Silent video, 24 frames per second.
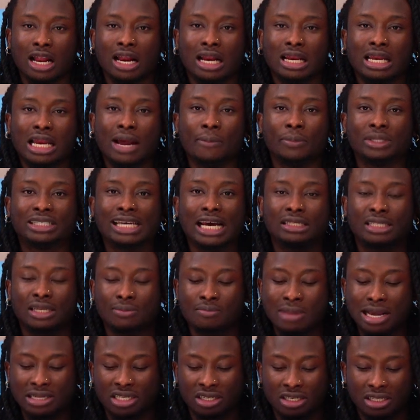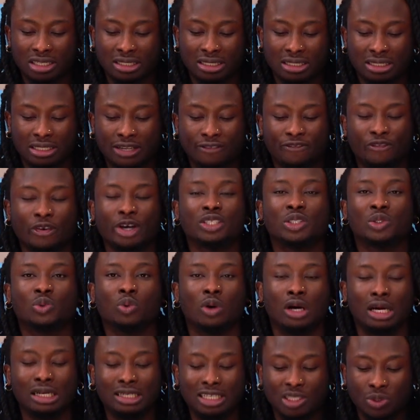Let me take some messages. The first
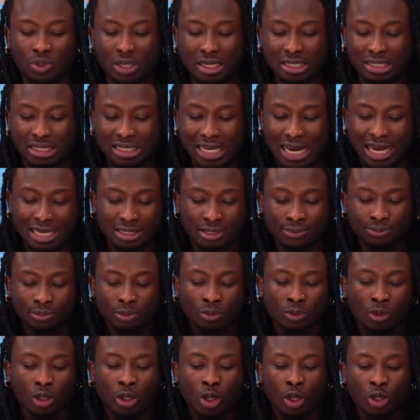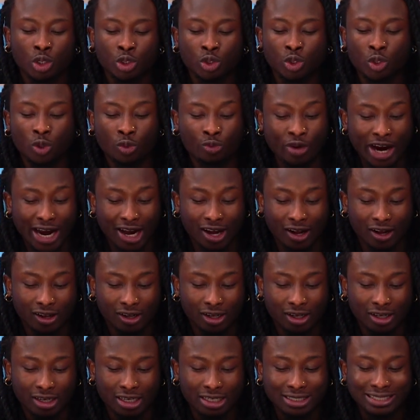one, this one says, You real,
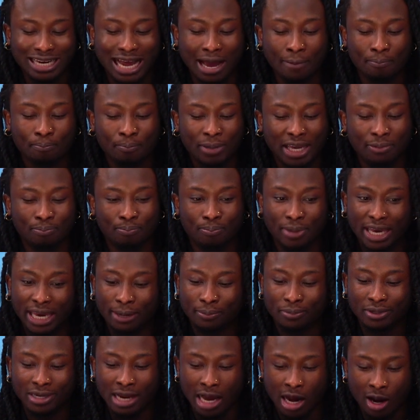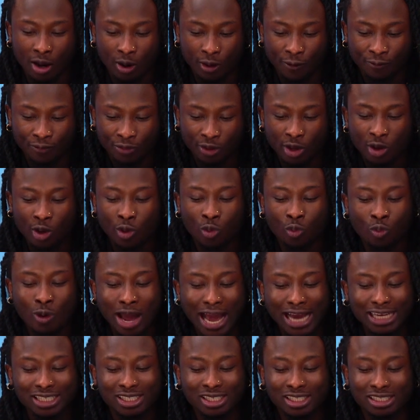now big babe now.
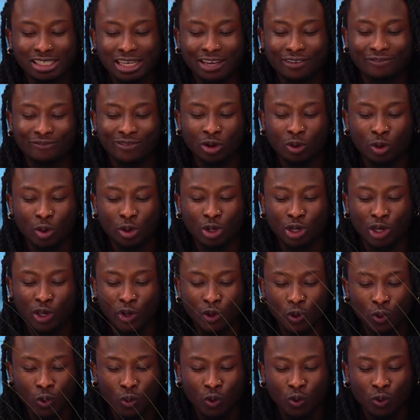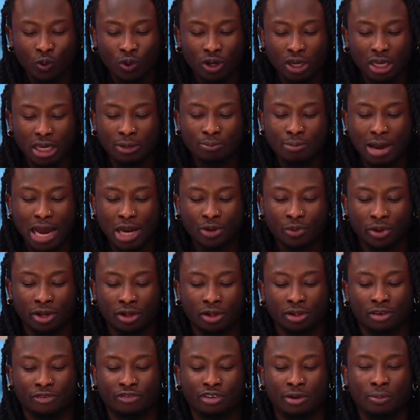Why should they follow you? Emmanuel
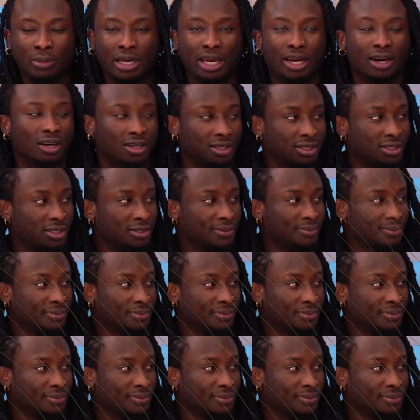from Lagos.